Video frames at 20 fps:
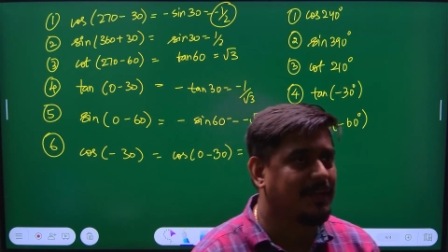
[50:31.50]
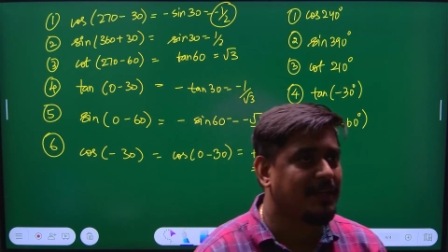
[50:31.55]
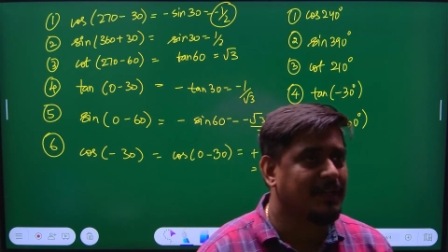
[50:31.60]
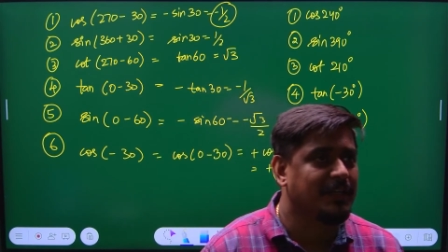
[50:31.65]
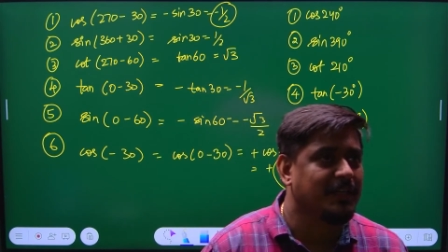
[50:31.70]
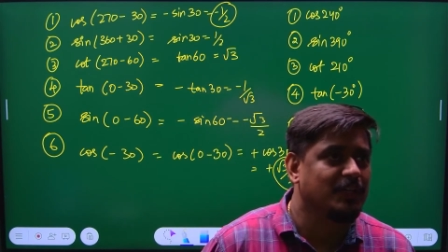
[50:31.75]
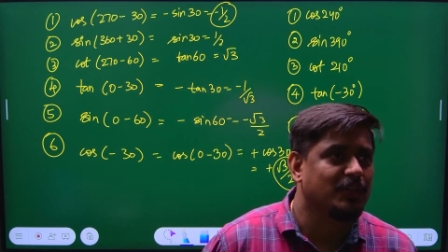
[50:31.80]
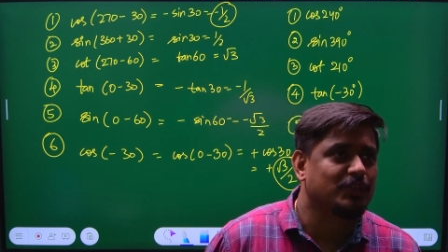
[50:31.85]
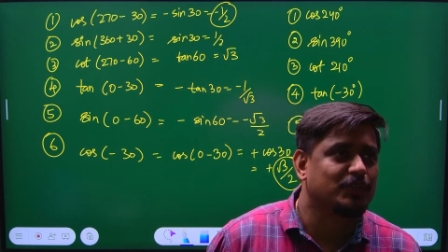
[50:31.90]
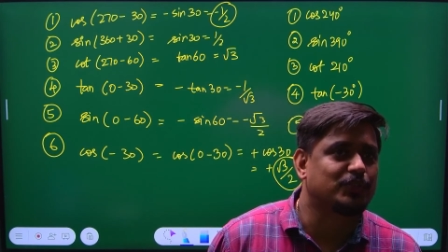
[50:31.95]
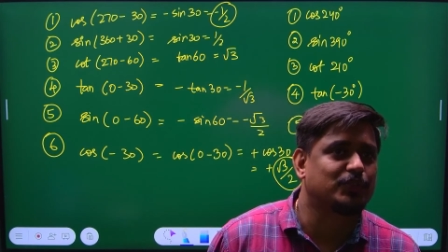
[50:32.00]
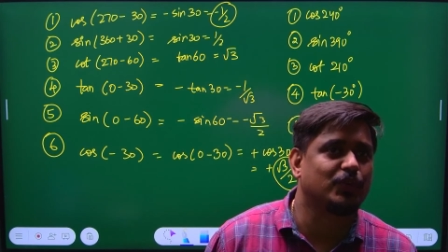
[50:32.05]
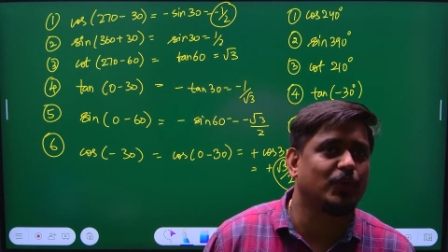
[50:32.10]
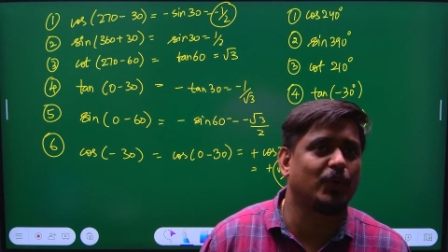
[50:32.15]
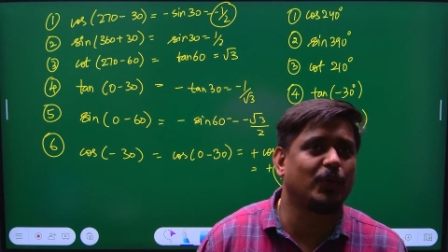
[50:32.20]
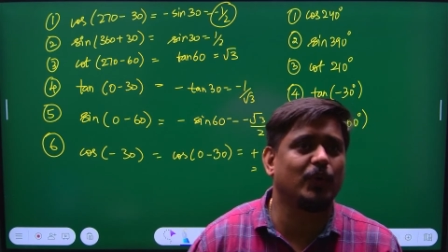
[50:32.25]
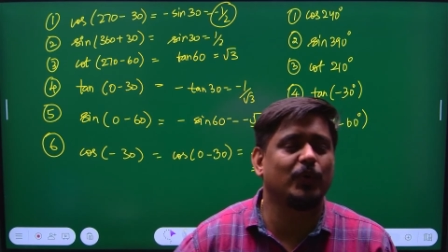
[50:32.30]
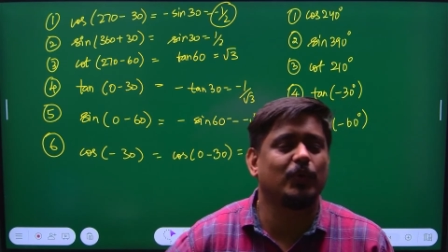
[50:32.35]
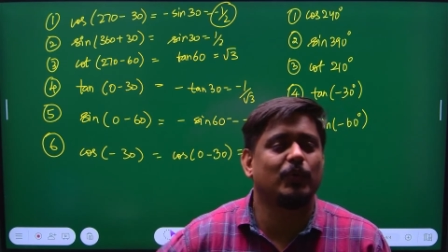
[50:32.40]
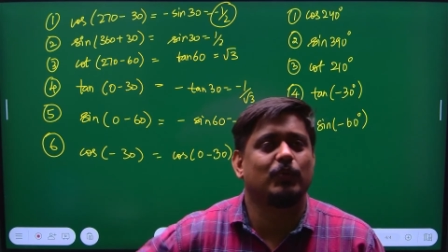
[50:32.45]

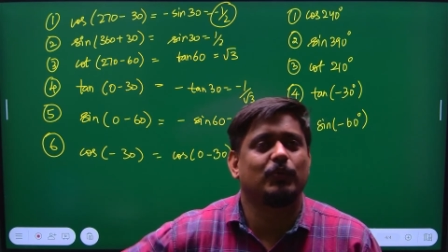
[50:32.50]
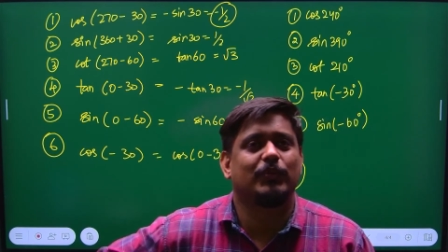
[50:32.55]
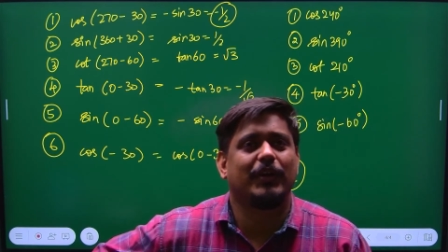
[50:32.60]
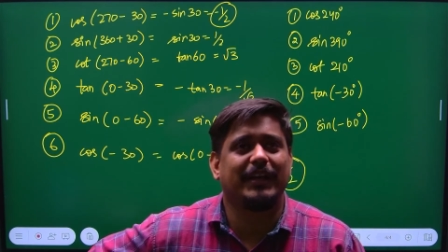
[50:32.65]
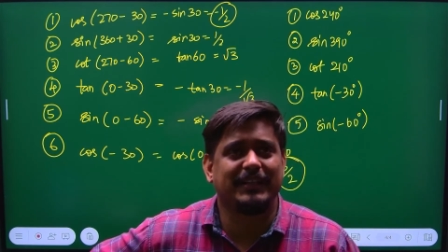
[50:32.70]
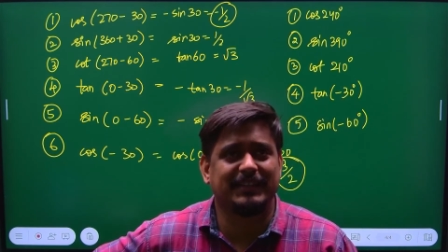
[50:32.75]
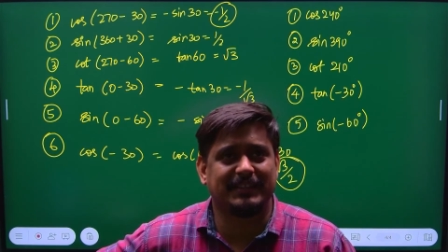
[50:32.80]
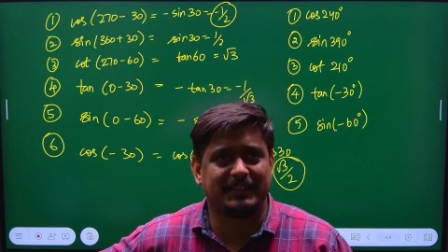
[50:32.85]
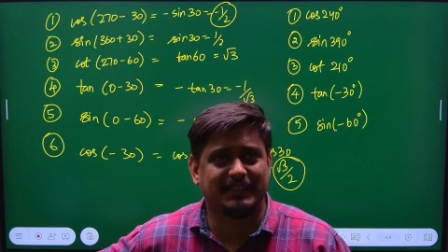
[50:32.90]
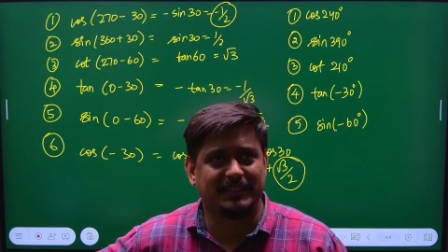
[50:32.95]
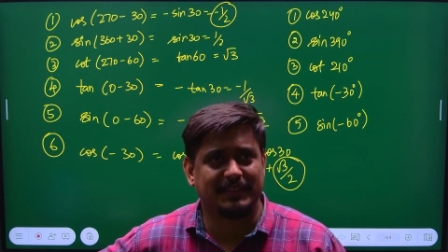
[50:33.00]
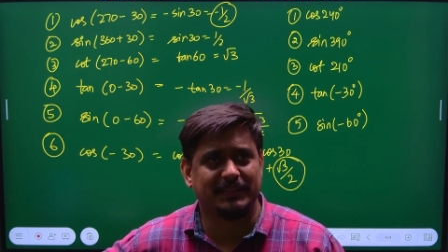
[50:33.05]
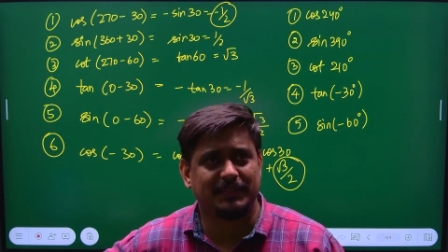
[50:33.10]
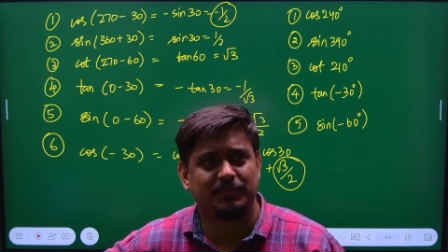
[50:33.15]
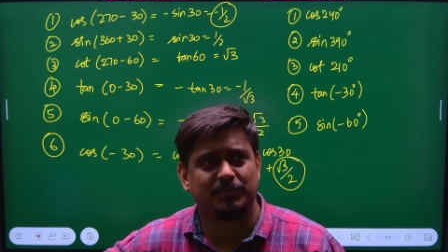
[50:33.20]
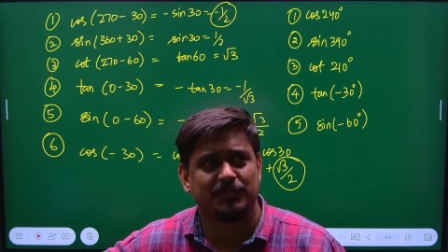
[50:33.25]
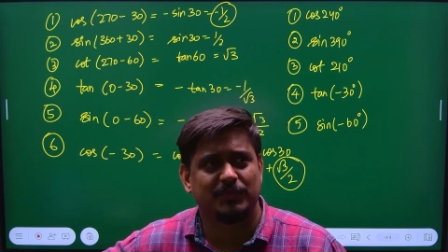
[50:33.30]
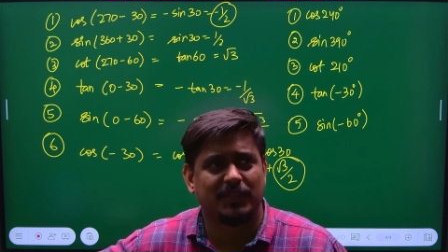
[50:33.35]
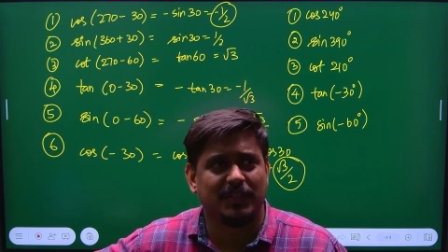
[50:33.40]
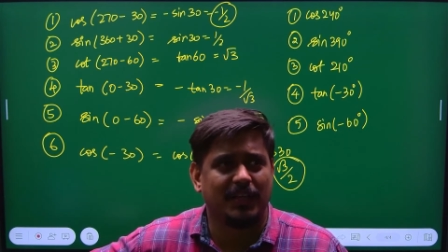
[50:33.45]
So guys,
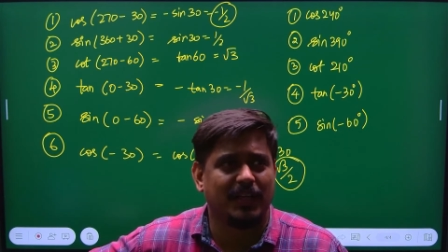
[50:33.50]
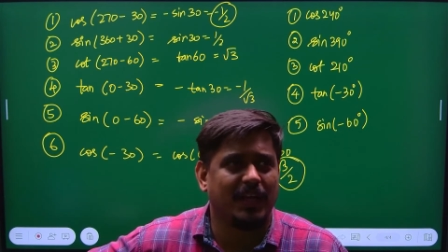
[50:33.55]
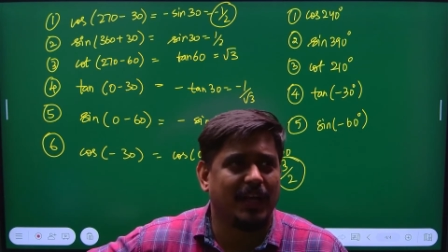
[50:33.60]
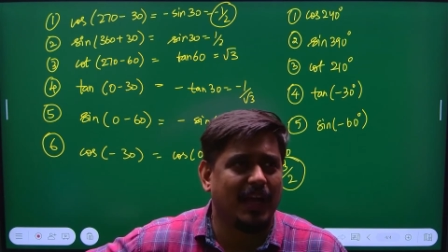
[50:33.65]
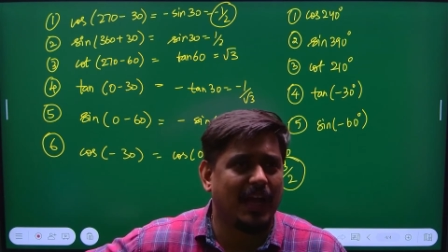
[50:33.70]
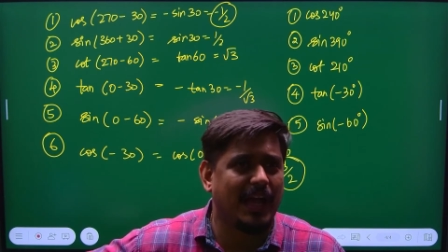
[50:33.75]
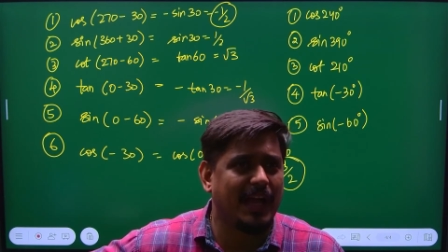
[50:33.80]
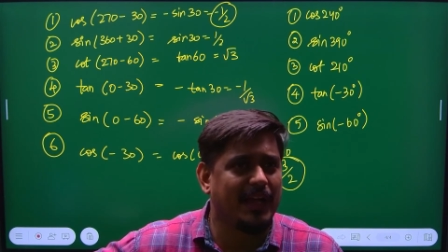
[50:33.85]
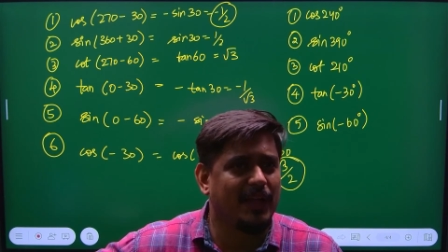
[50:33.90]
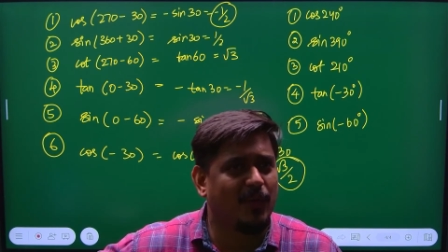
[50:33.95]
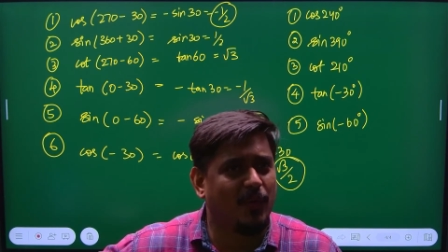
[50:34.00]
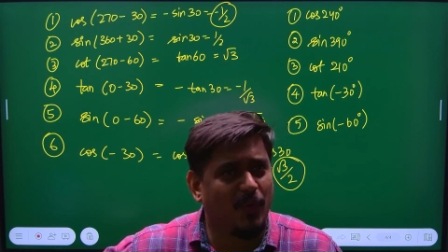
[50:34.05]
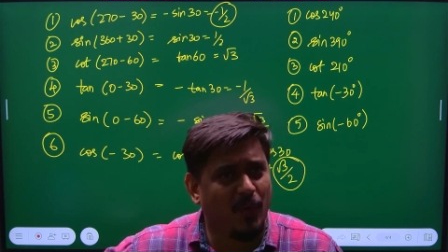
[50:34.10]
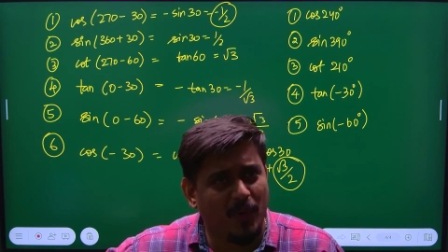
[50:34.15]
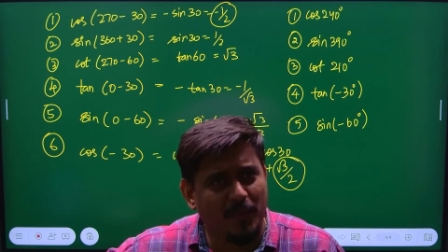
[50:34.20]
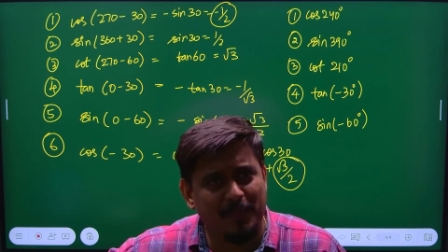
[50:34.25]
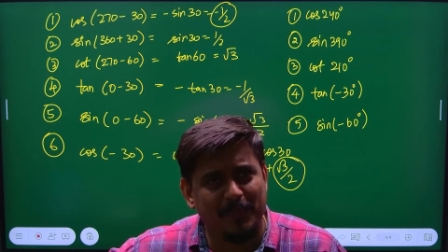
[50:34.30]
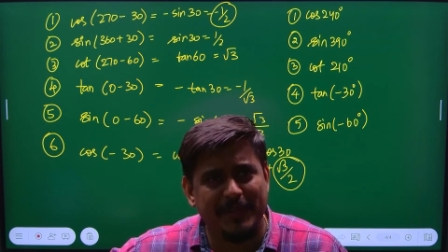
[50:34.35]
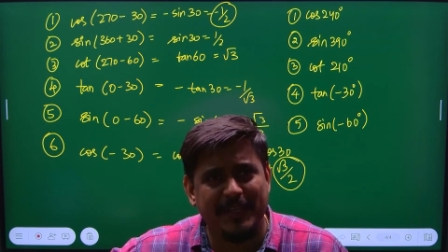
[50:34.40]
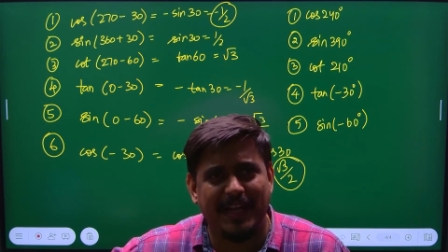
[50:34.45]
I hope
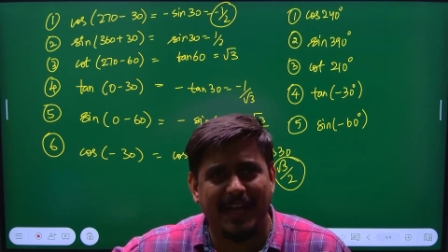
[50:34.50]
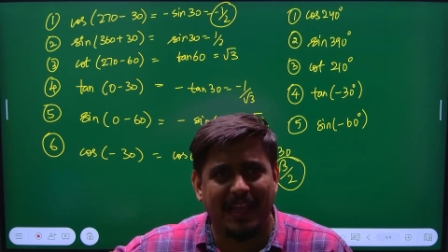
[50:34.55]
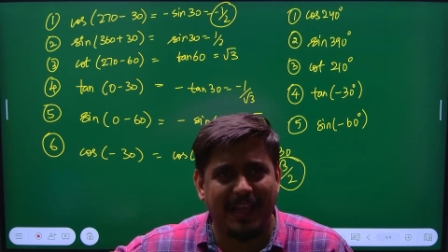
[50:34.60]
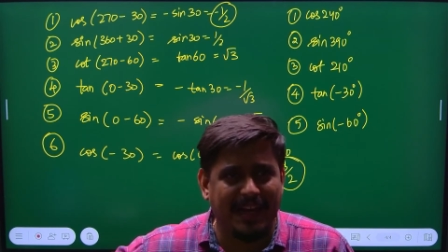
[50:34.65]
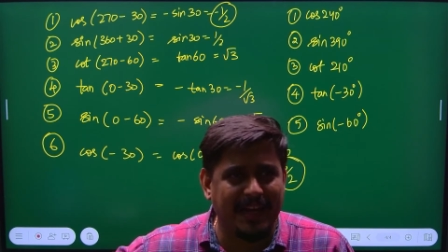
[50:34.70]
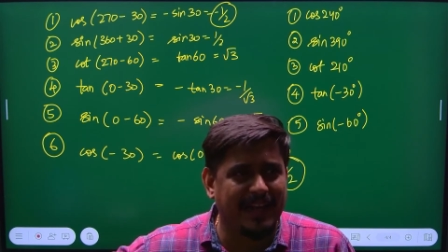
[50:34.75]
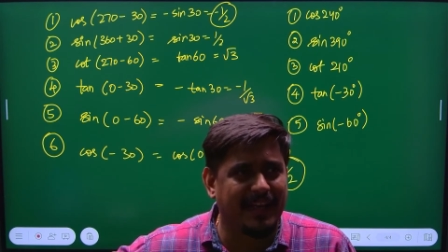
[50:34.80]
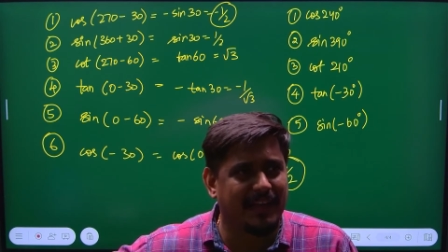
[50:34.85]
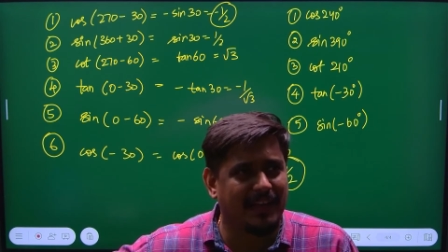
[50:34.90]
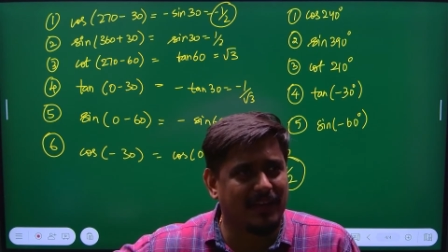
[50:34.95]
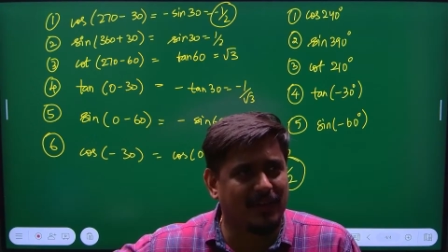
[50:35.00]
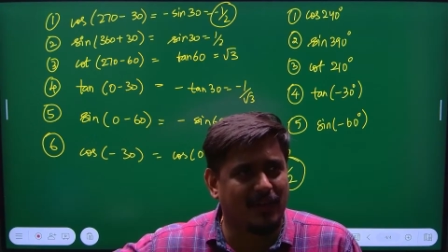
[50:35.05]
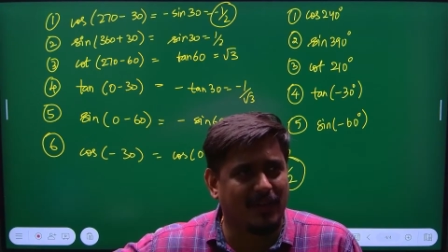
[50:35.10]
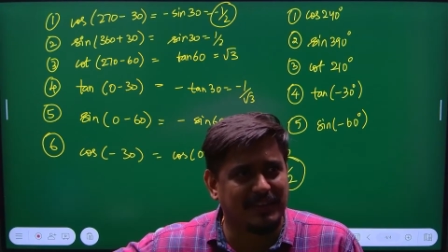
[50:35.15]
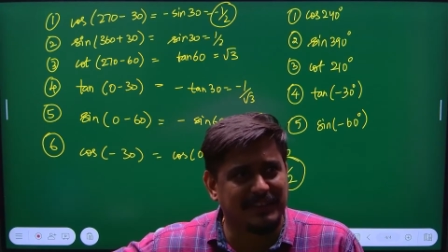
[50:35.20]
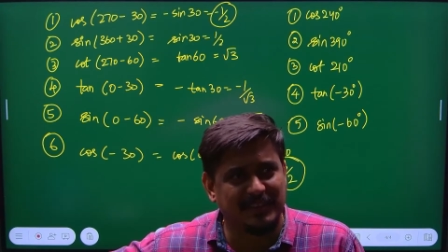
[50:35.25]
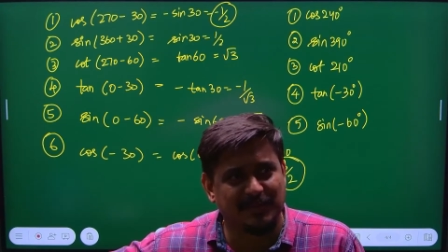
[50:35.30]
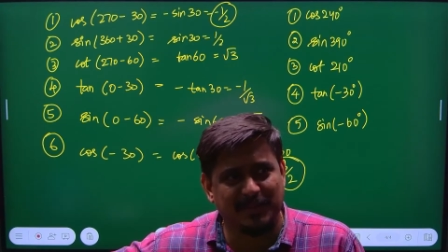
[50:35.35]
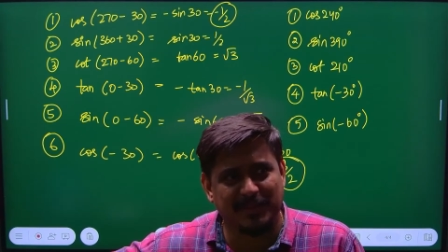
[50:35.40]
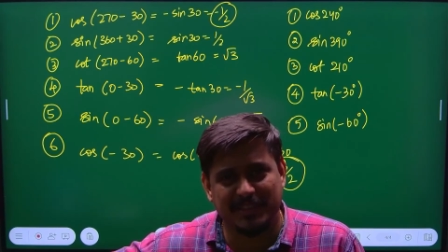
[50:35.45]
the allied angle concept
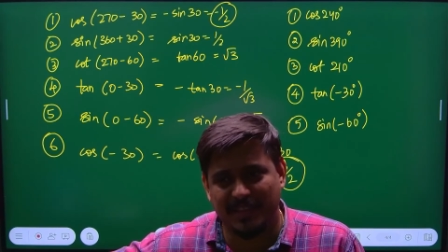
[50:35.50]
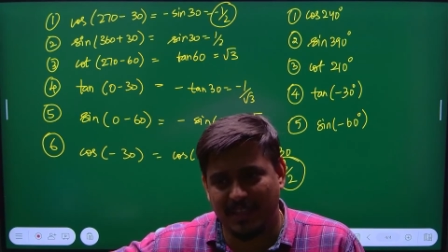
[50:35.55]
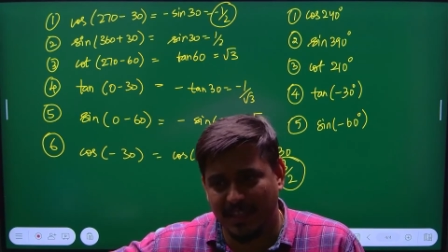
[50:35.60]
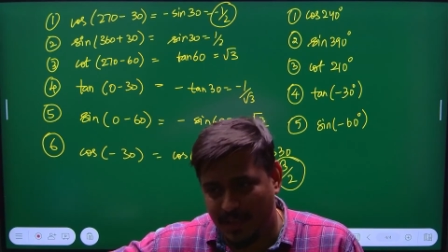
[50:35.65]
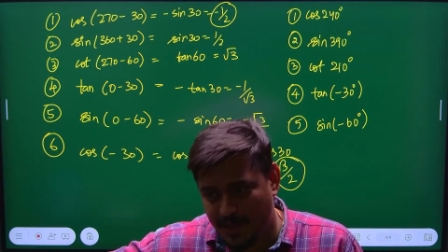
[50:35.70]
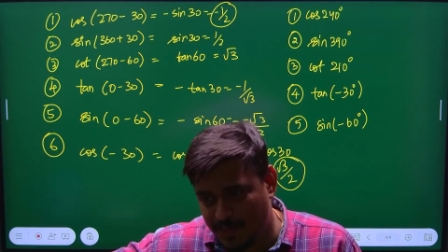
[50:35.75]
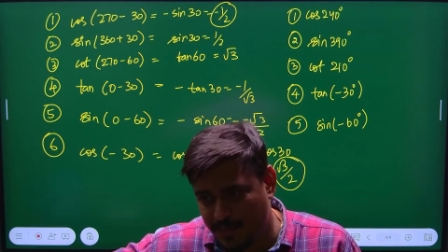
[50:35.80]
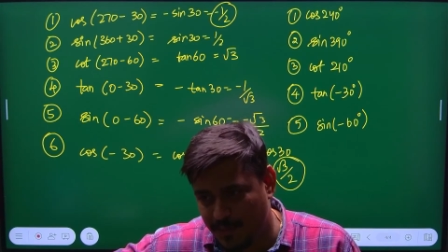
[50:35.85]
is clear to you.